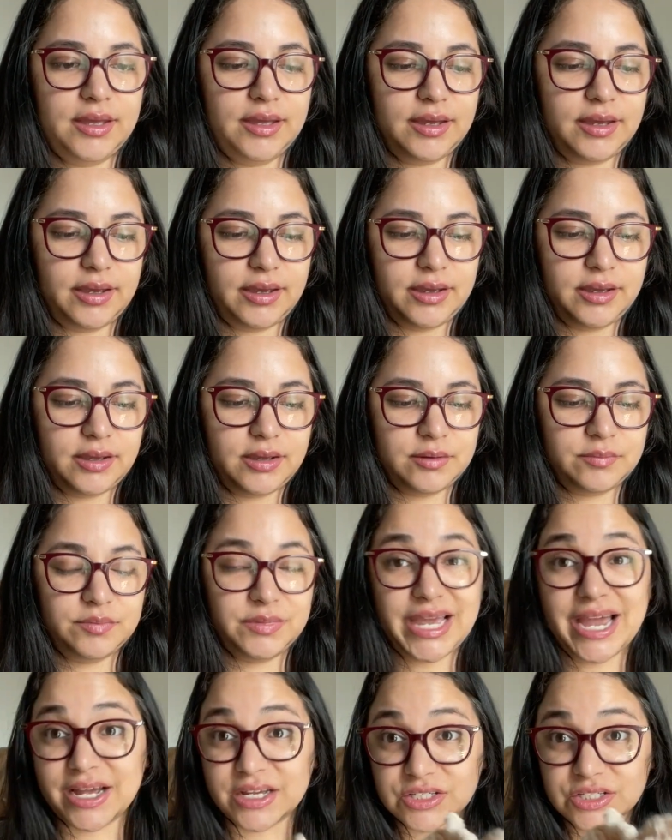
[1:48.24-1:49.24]

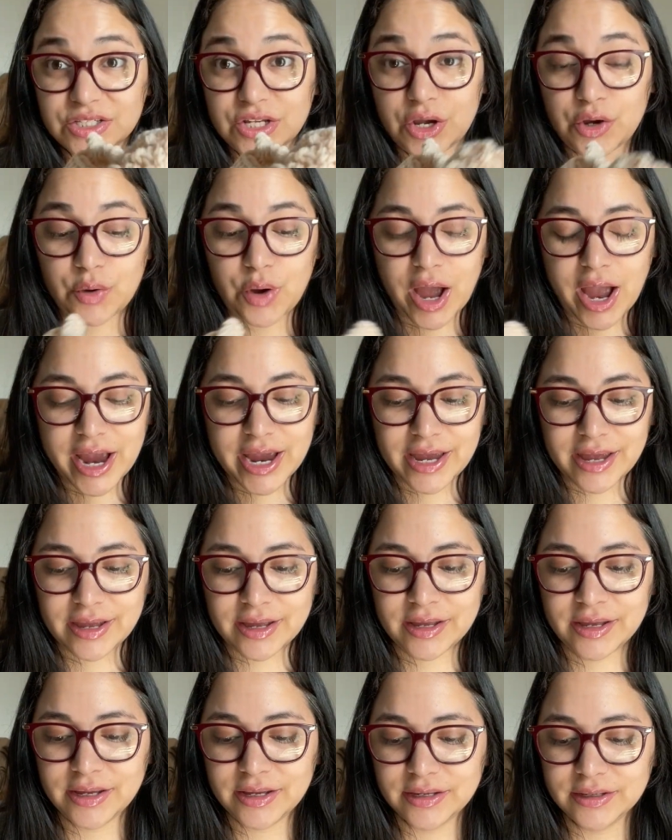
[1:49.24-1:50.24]
Yeah, so
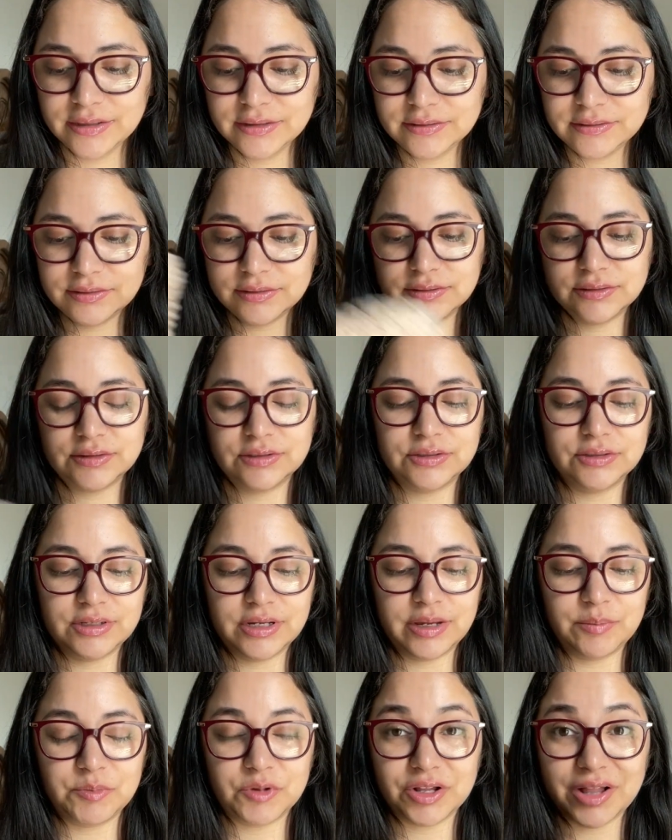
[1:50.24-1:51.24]

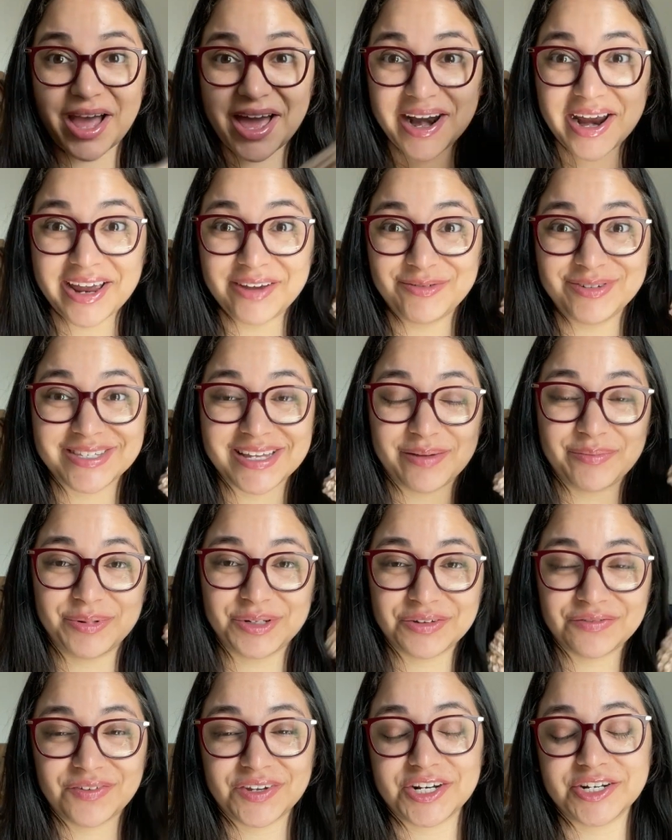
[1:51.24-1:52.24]
I'm glad I was able
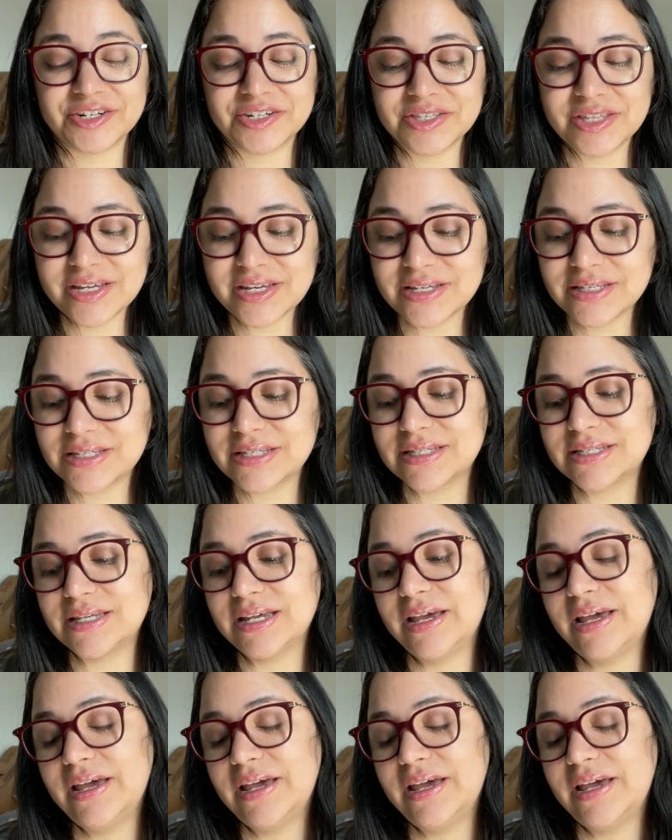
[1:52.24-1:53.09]
to finish this